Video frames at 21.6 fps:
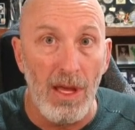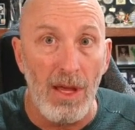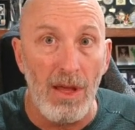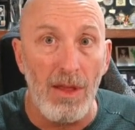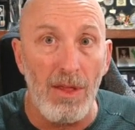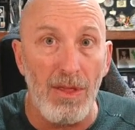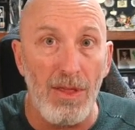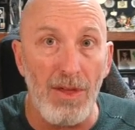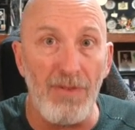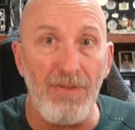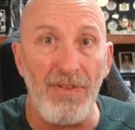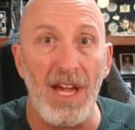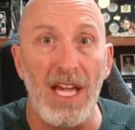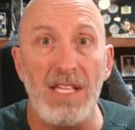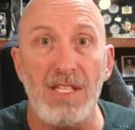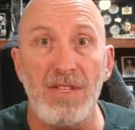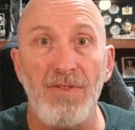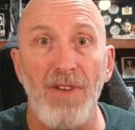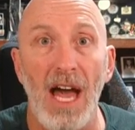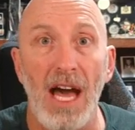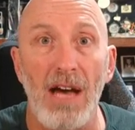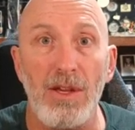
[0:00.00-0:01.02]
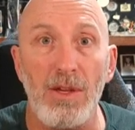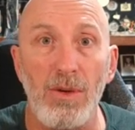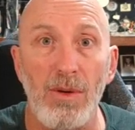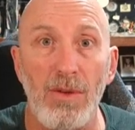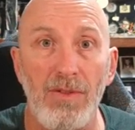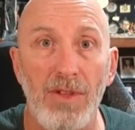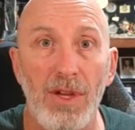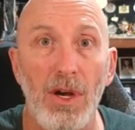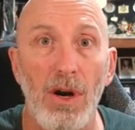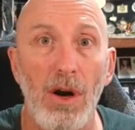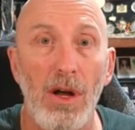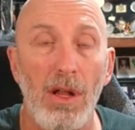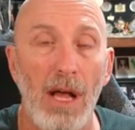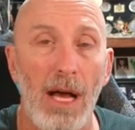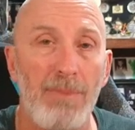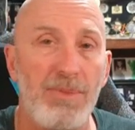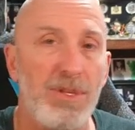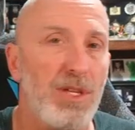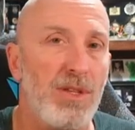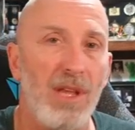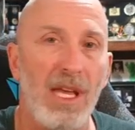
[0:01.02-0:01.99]
the face value of the call
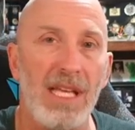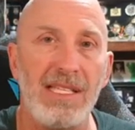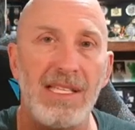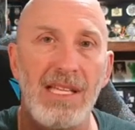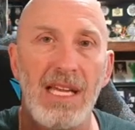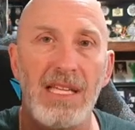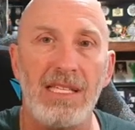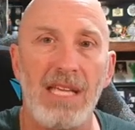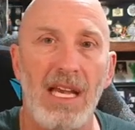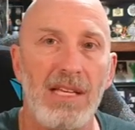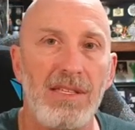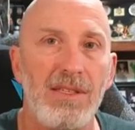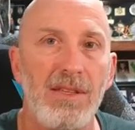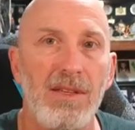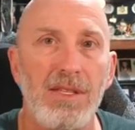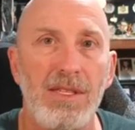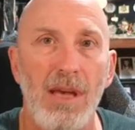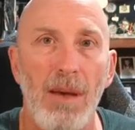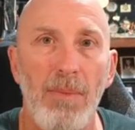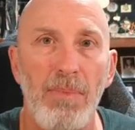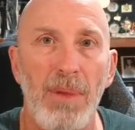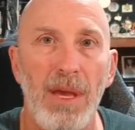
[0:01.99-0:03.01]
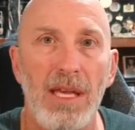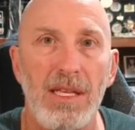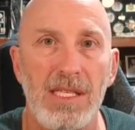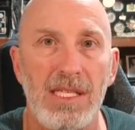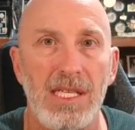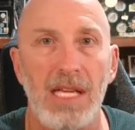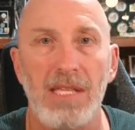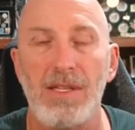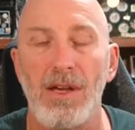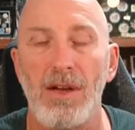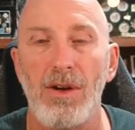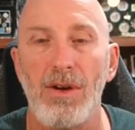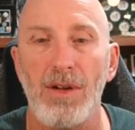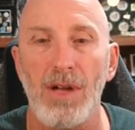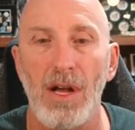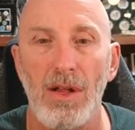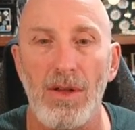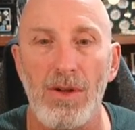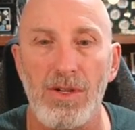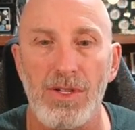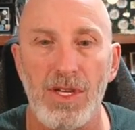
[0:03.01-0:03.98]
option. Let's say Tesla's up at
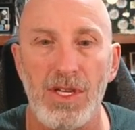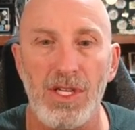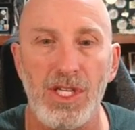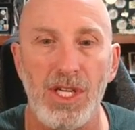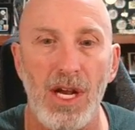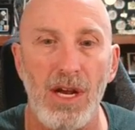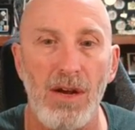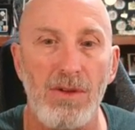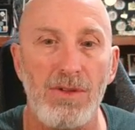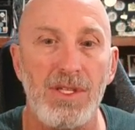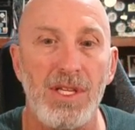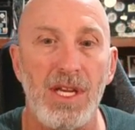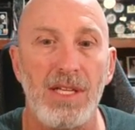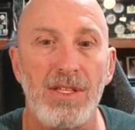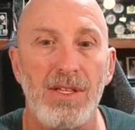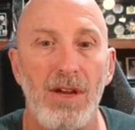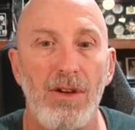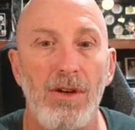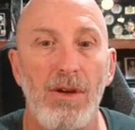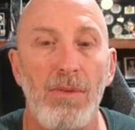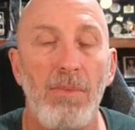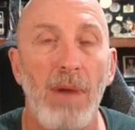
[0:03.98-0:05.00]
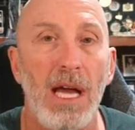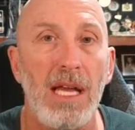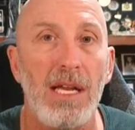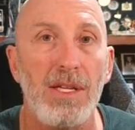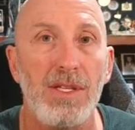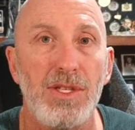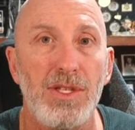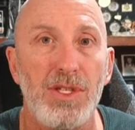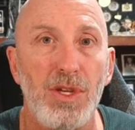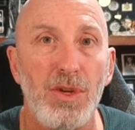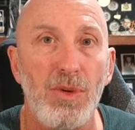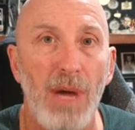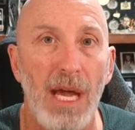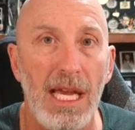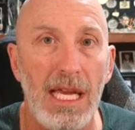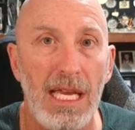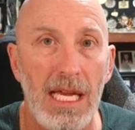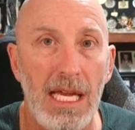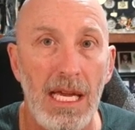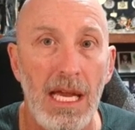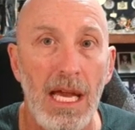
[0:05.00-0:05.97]
$600 a share. 600 minus
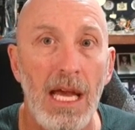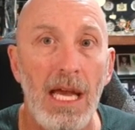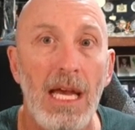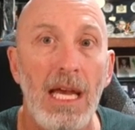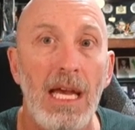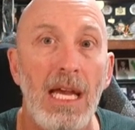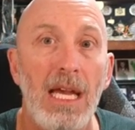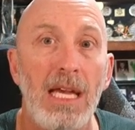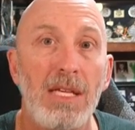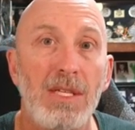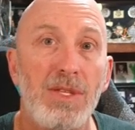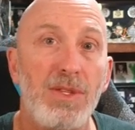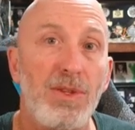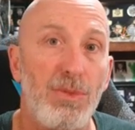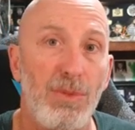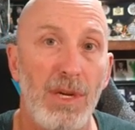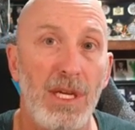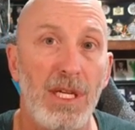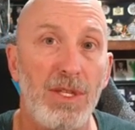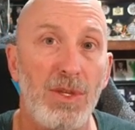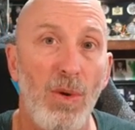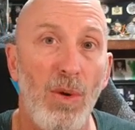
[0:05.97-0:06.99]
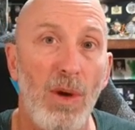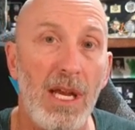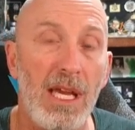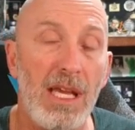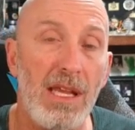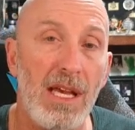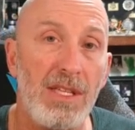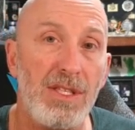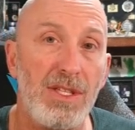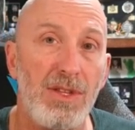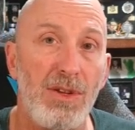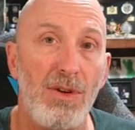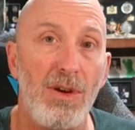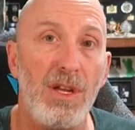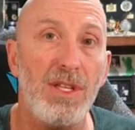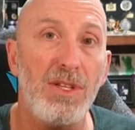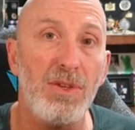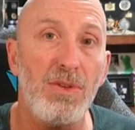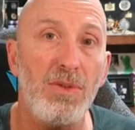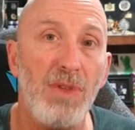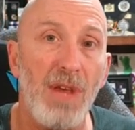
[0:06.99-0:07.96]
280 is 320. That's
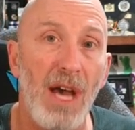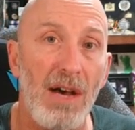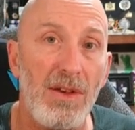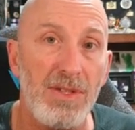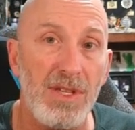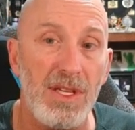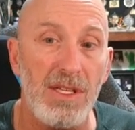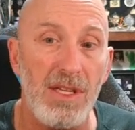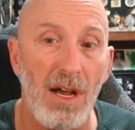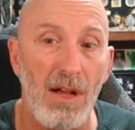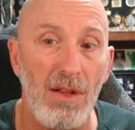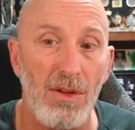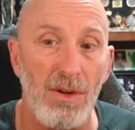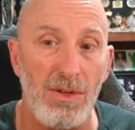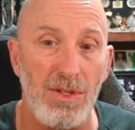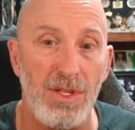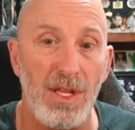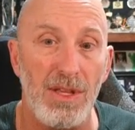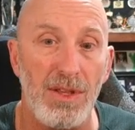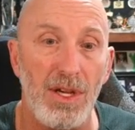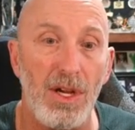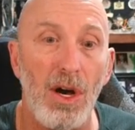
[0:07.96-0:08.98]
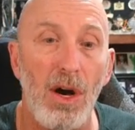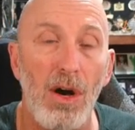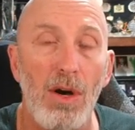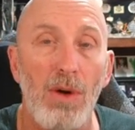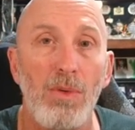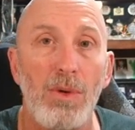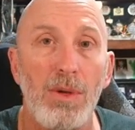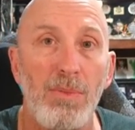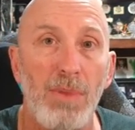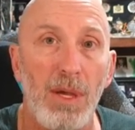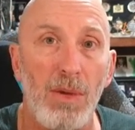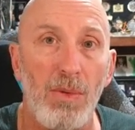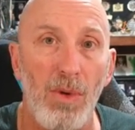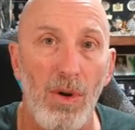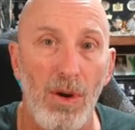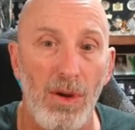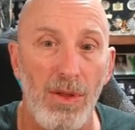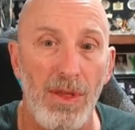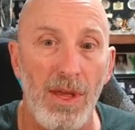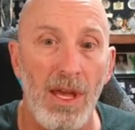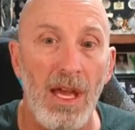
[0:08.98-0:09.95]
$32,000 that the call would be
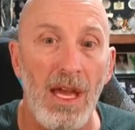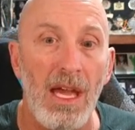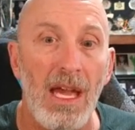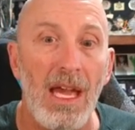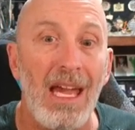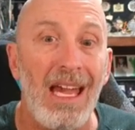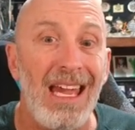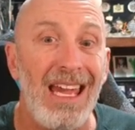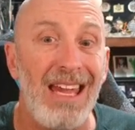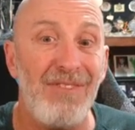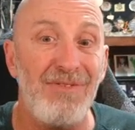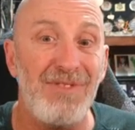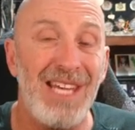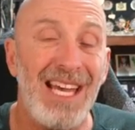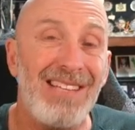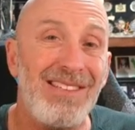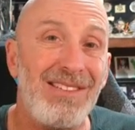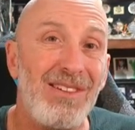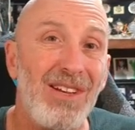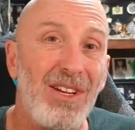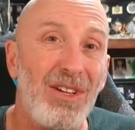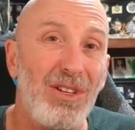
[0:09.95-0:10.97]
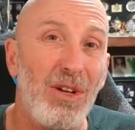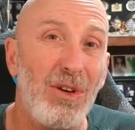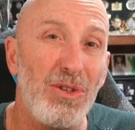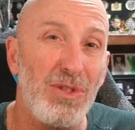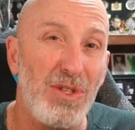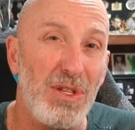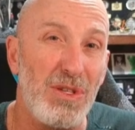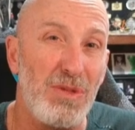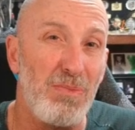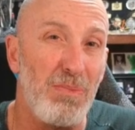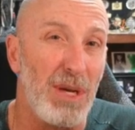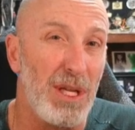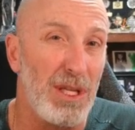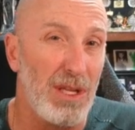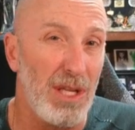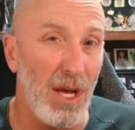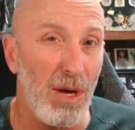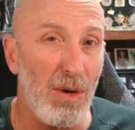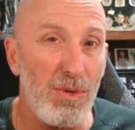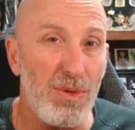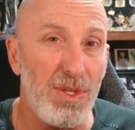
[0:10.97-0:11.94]
worth. If Tesla closes
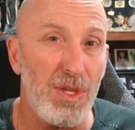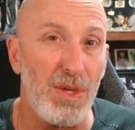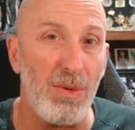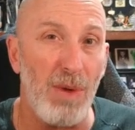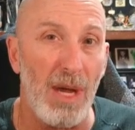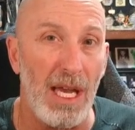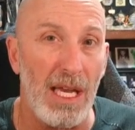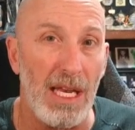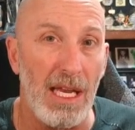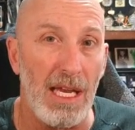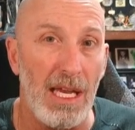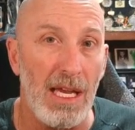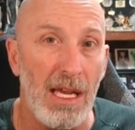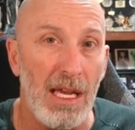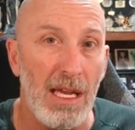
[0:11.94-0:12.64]
below 280,